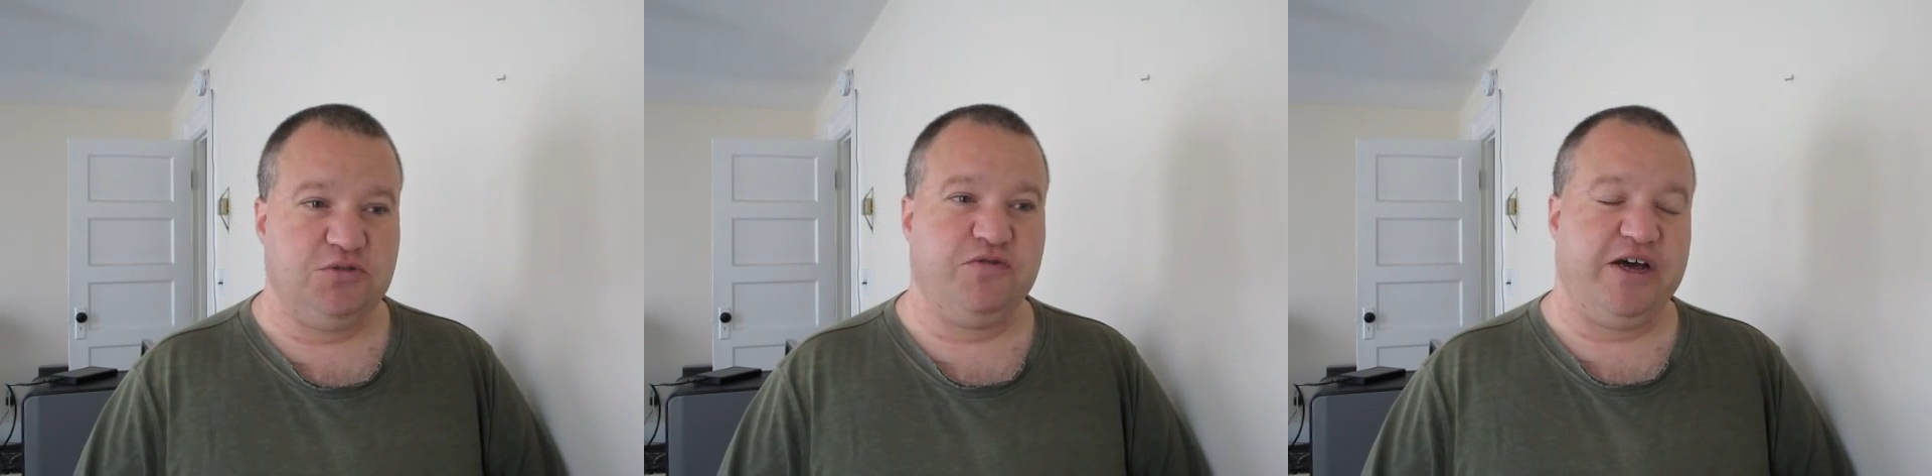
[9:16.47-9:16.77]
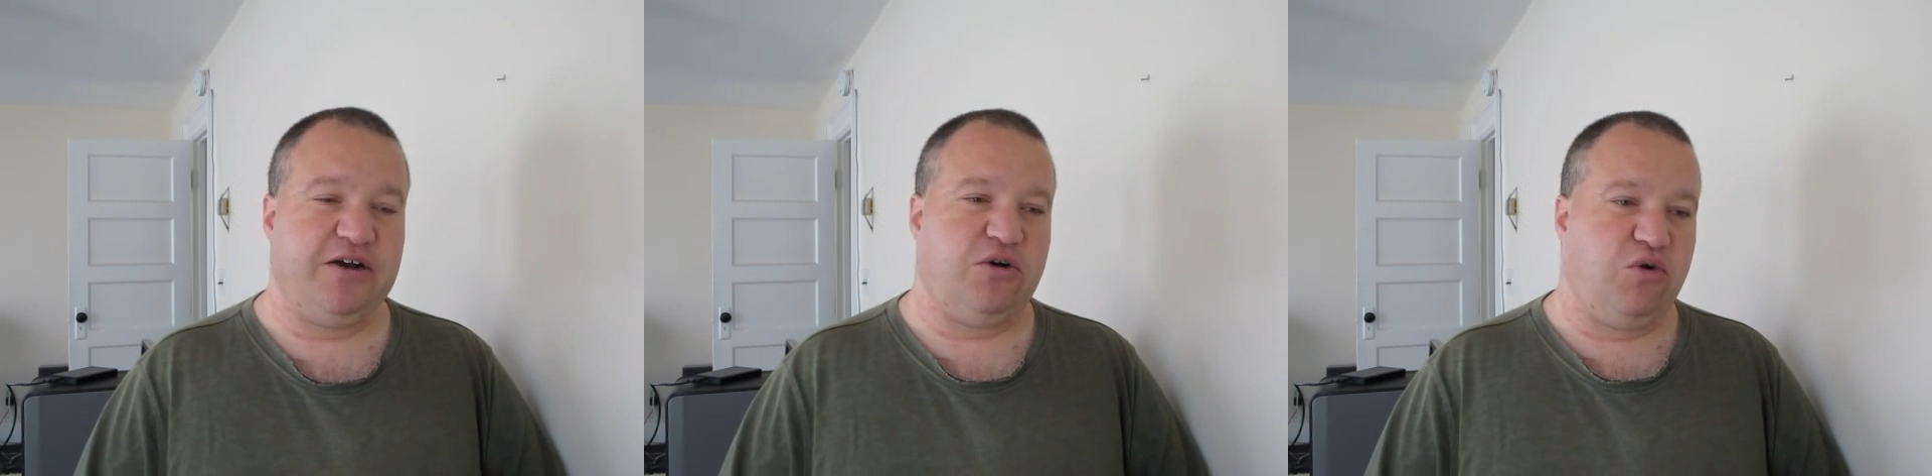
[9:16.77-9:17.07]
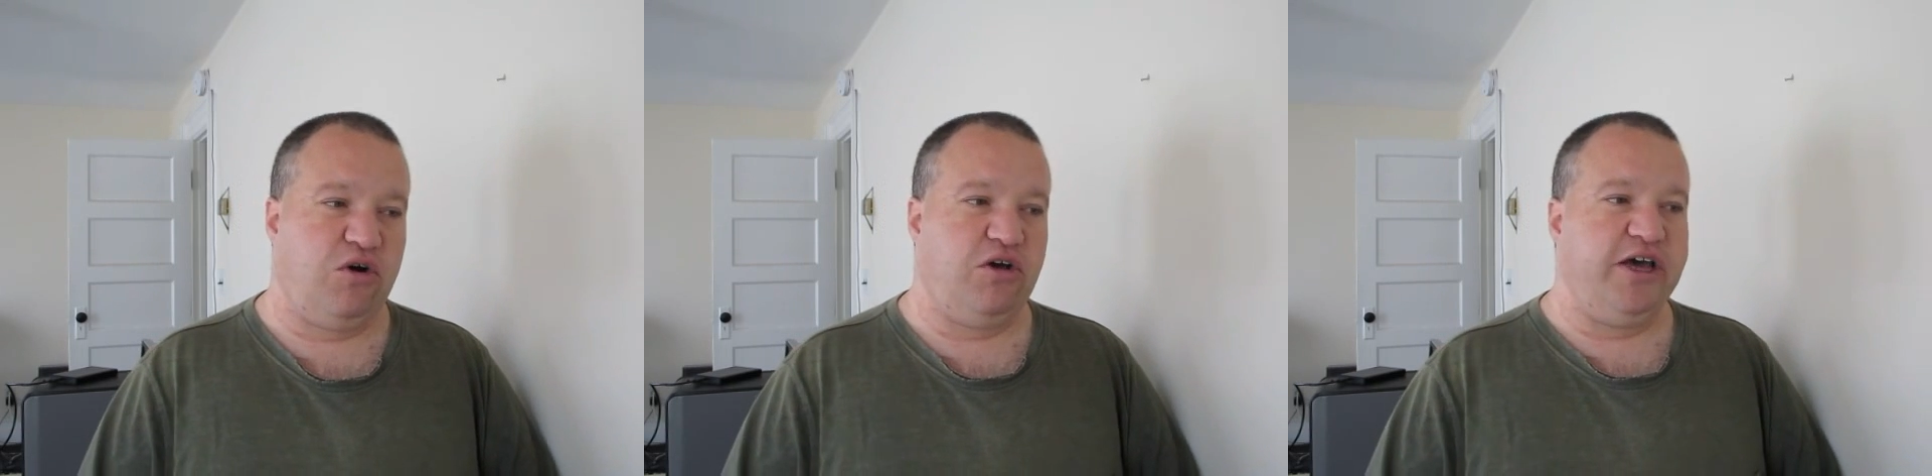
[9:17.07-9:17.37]
You've got to
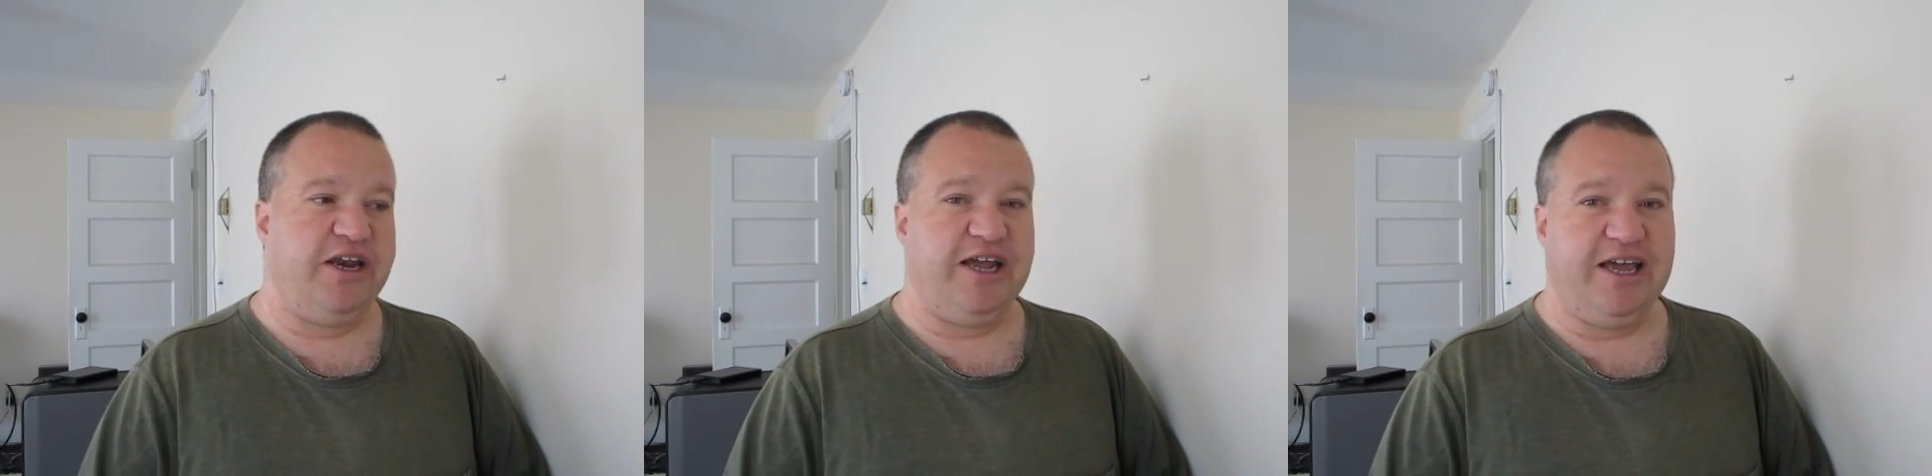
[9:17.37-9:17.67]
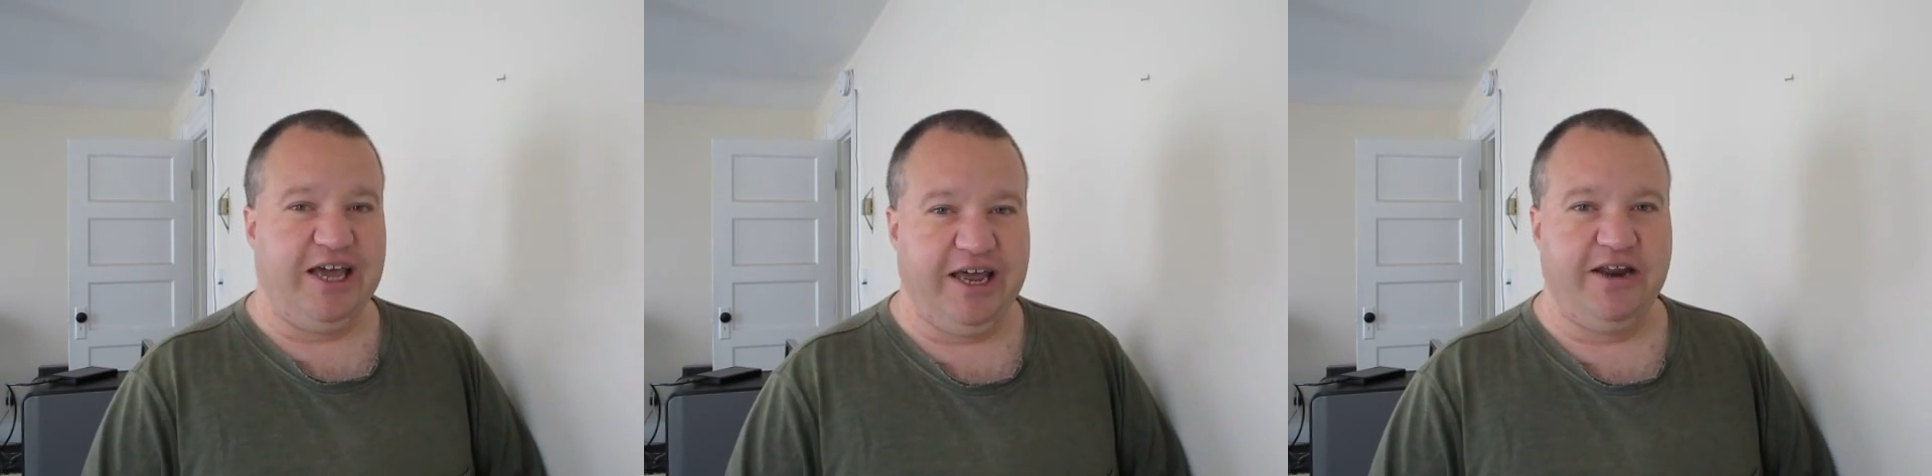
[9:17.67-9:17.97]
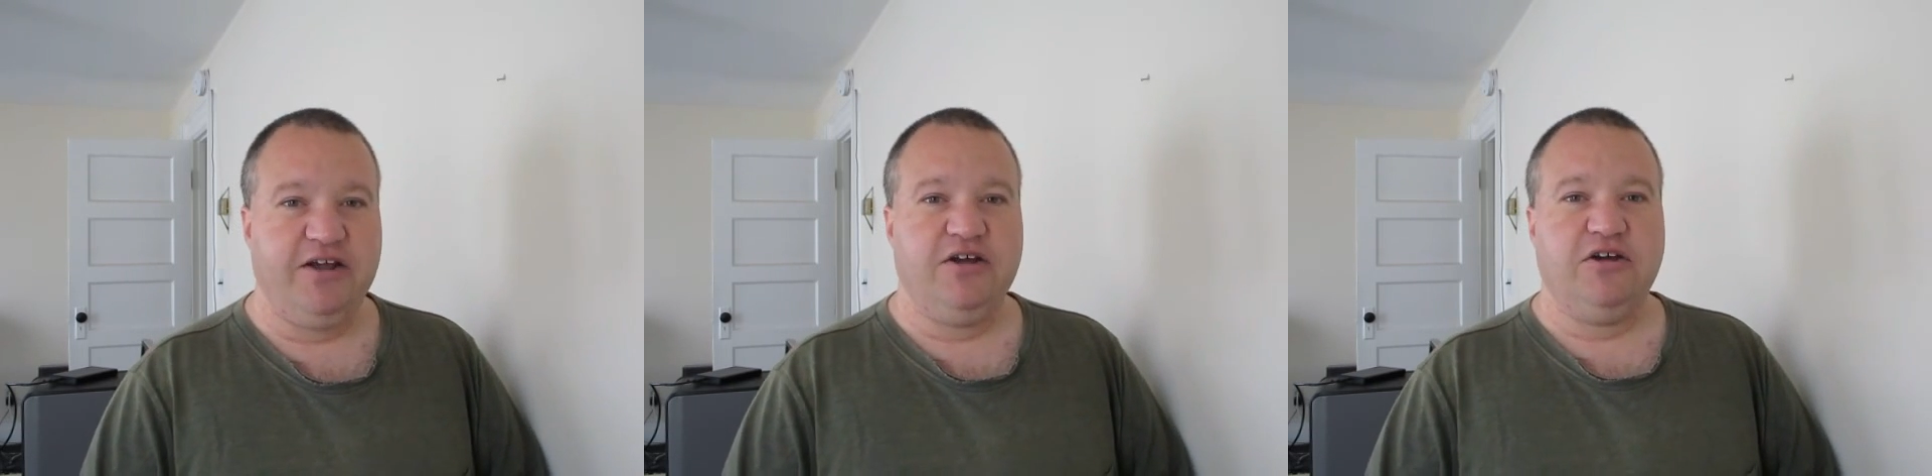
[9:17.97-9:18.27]
call and
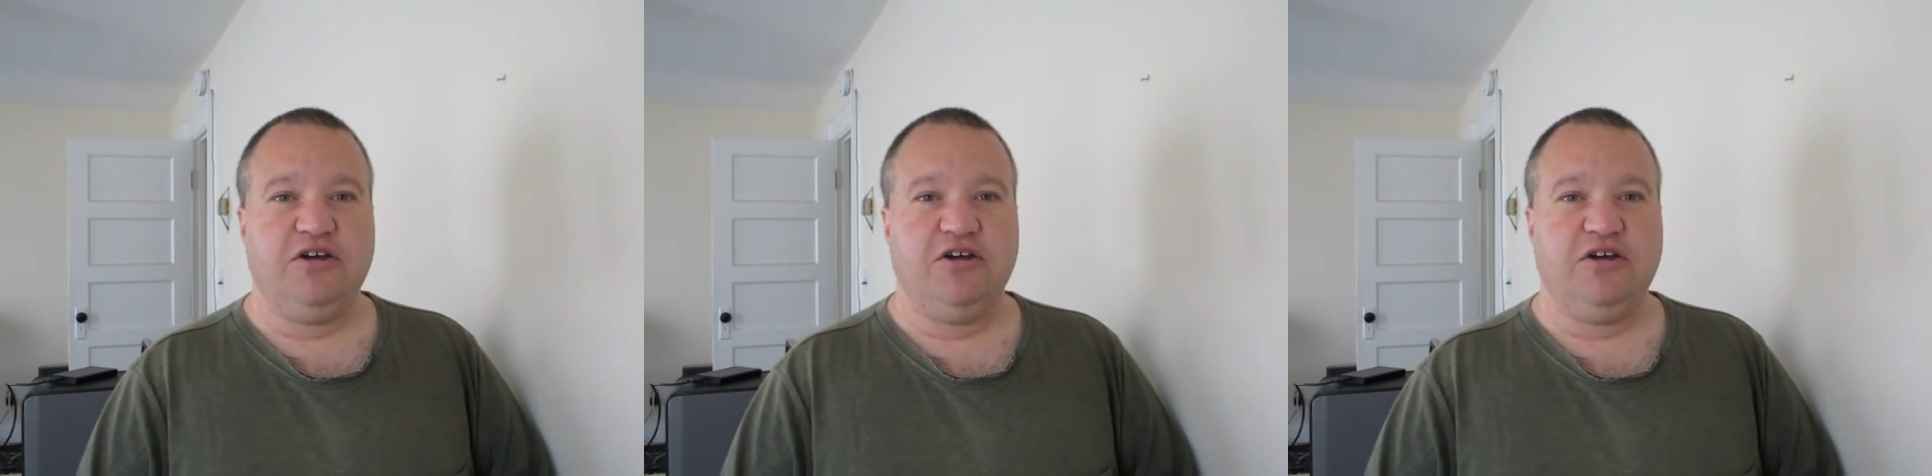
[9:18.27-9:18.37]
ahead